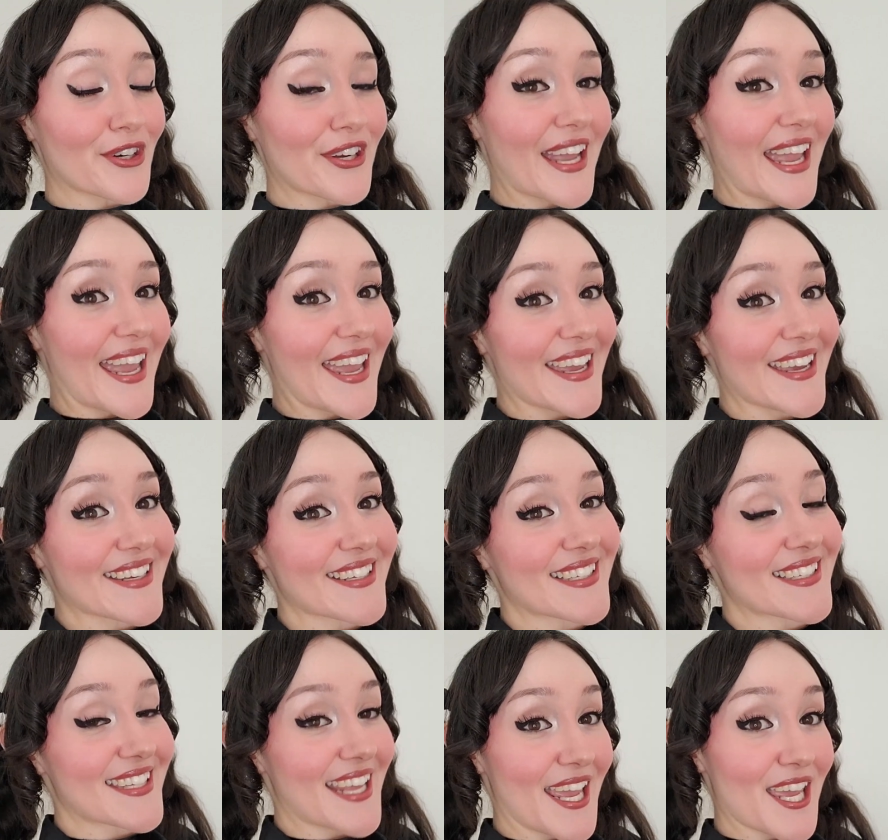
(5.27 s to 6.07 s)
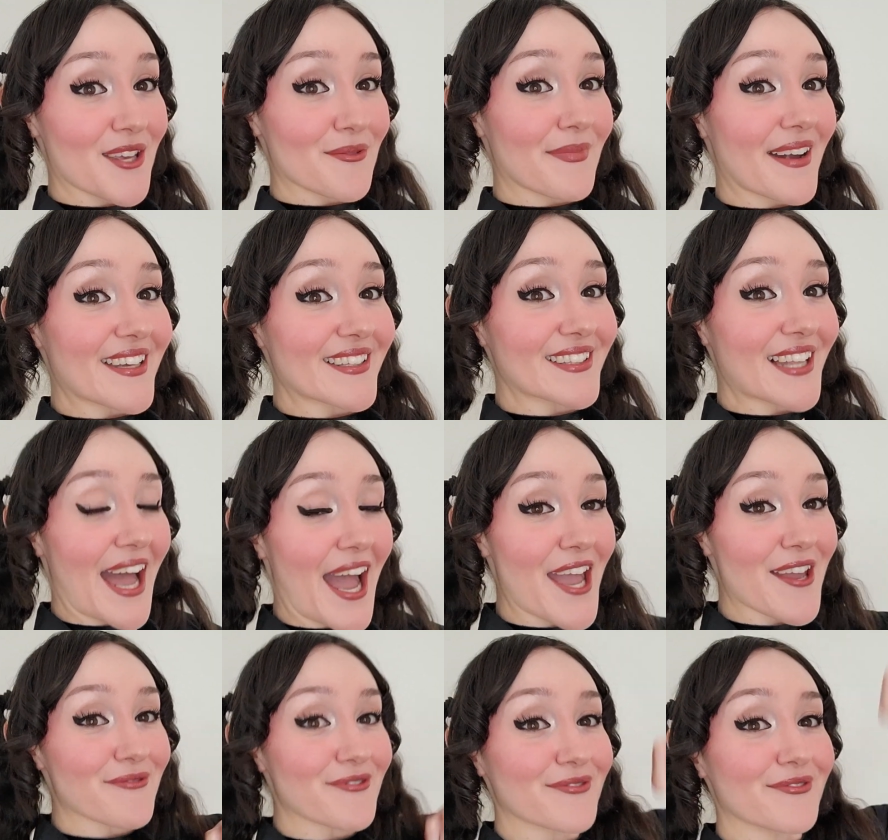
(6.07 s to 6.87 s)
a day in my
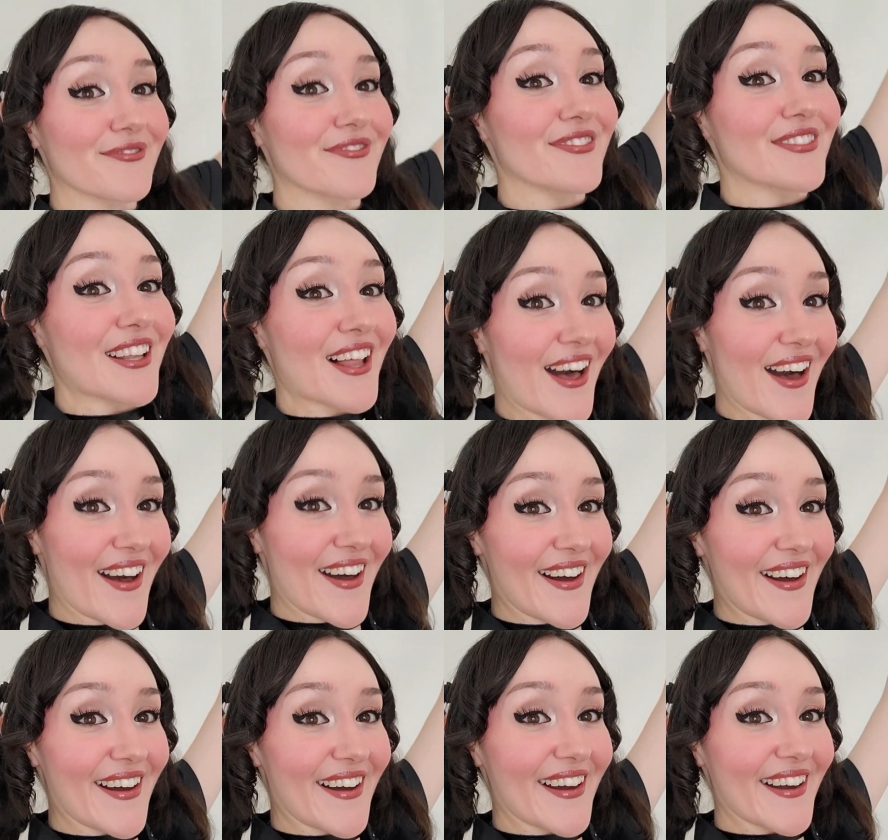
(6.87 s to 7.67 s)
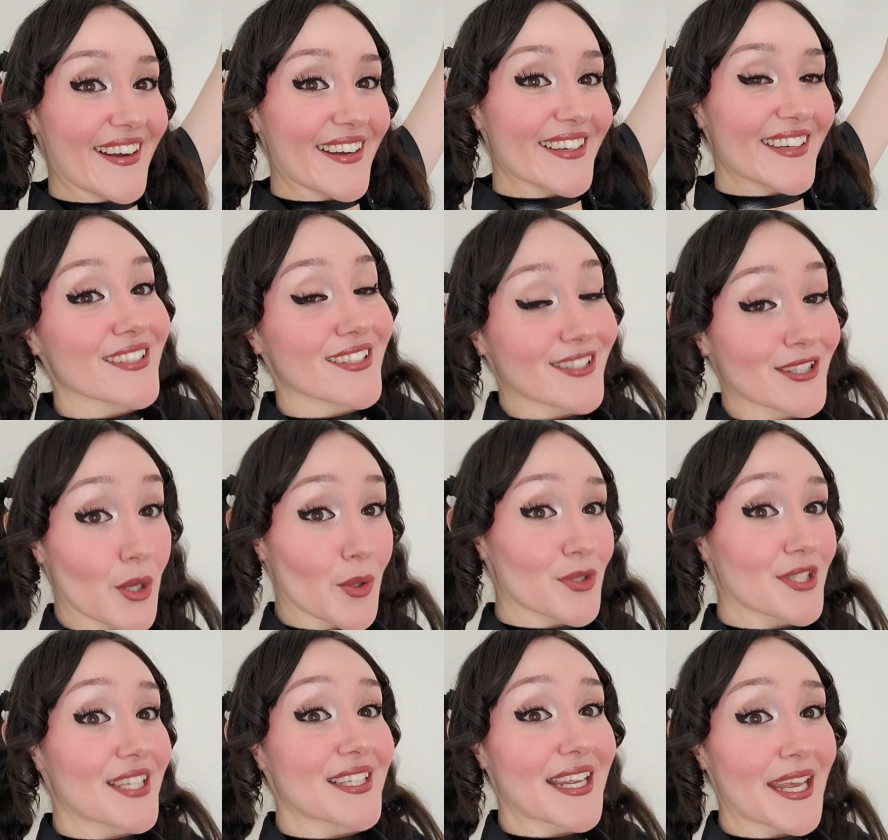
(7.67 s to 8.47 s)
life vlog. So
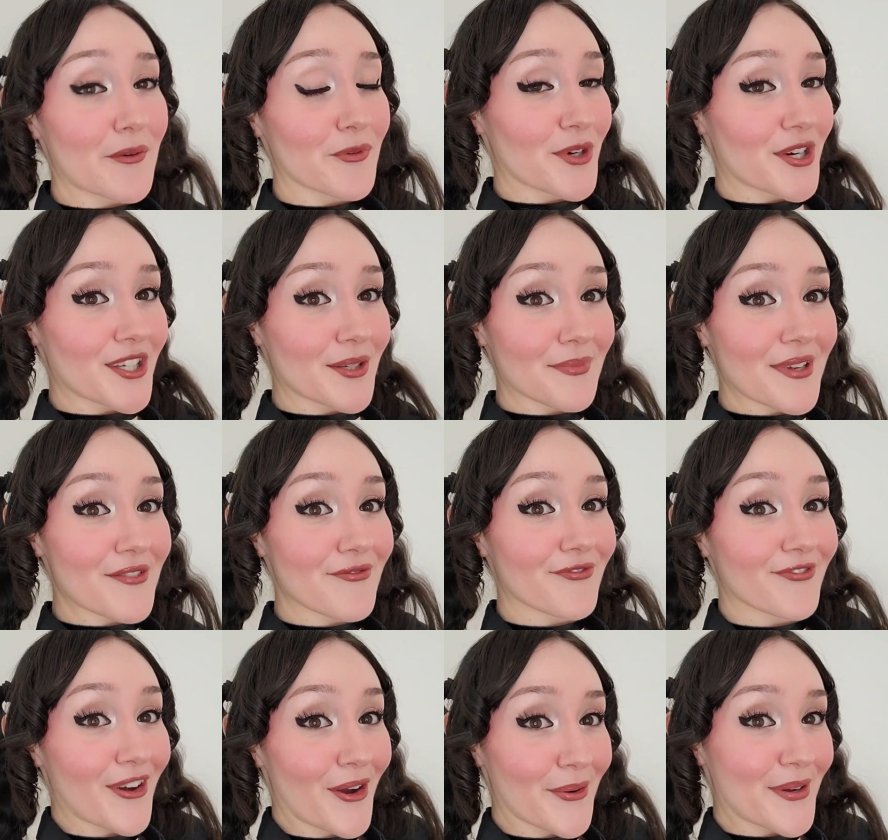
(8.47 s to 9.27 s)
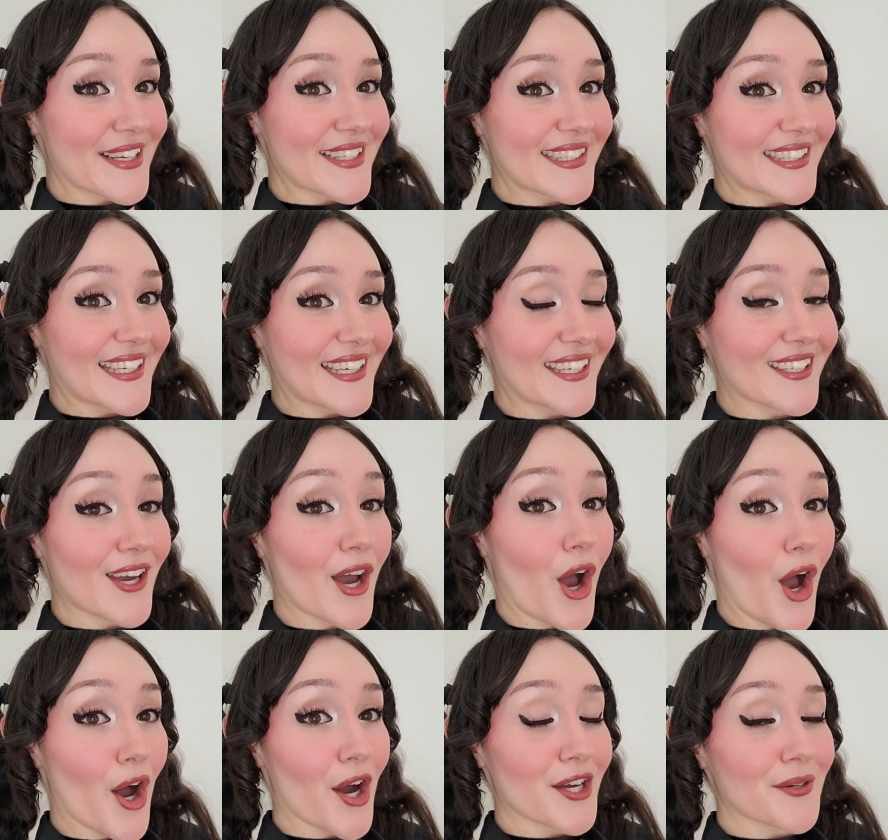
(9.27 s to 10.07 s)
today we're going to be focusing
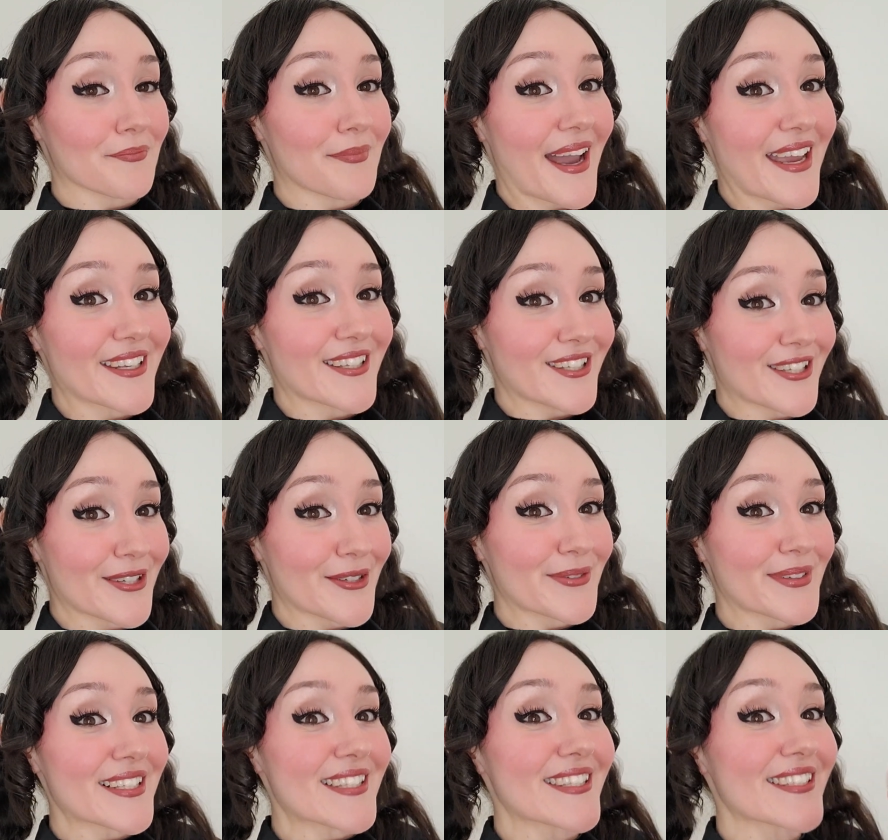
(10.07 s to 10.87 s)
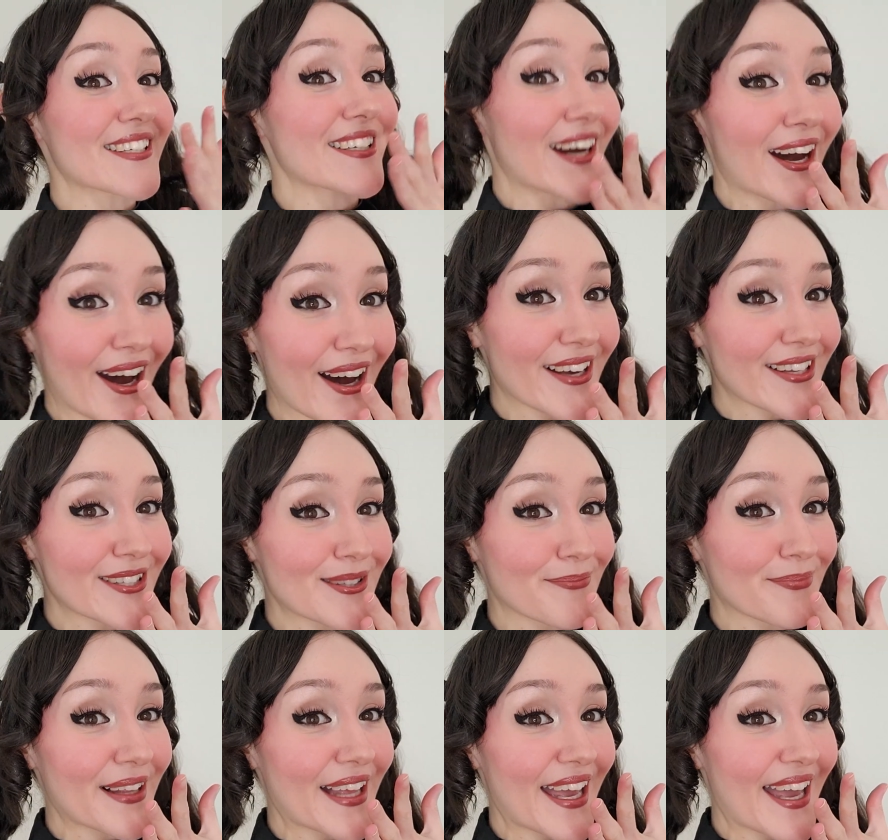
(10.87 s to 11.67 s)
on my newest
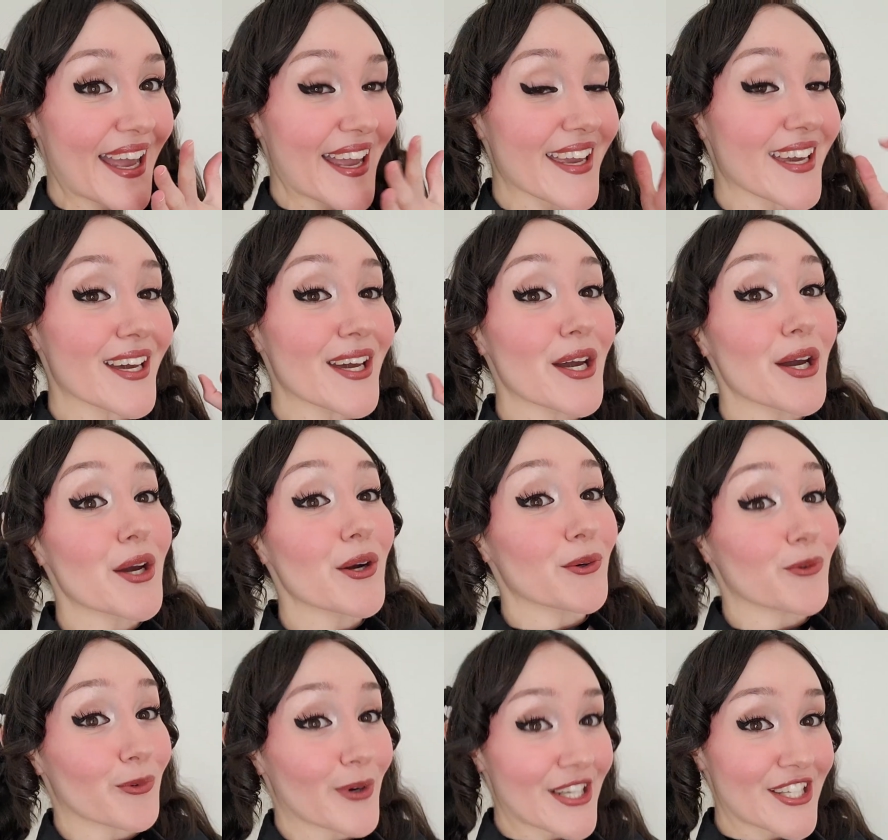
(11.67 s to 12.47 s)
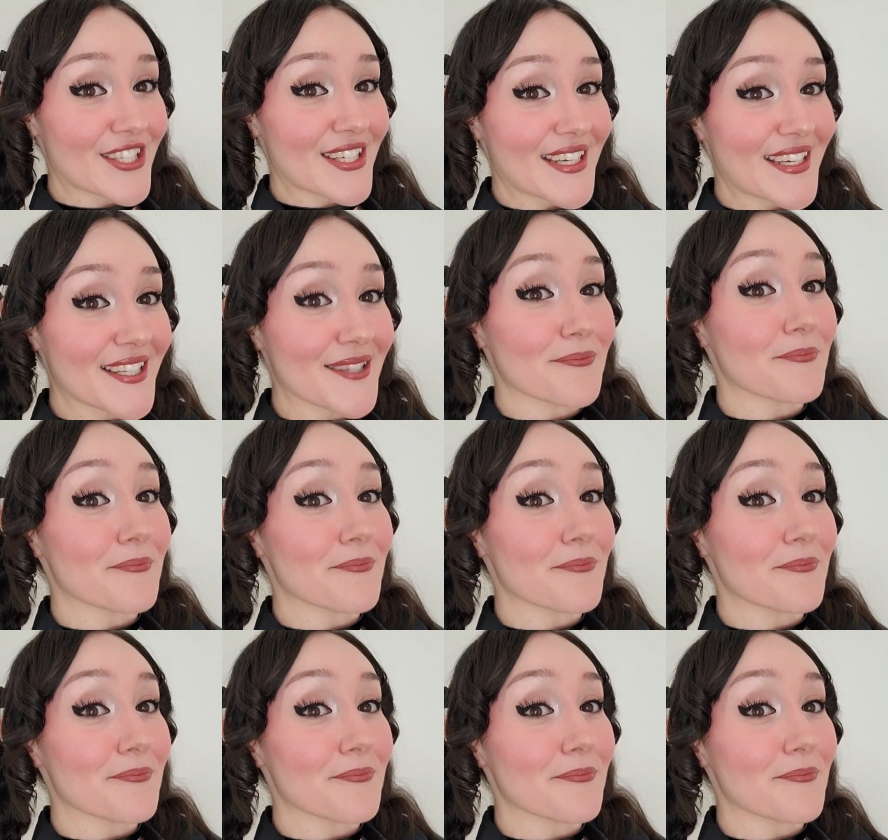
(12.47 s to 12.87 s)
cosplay, which is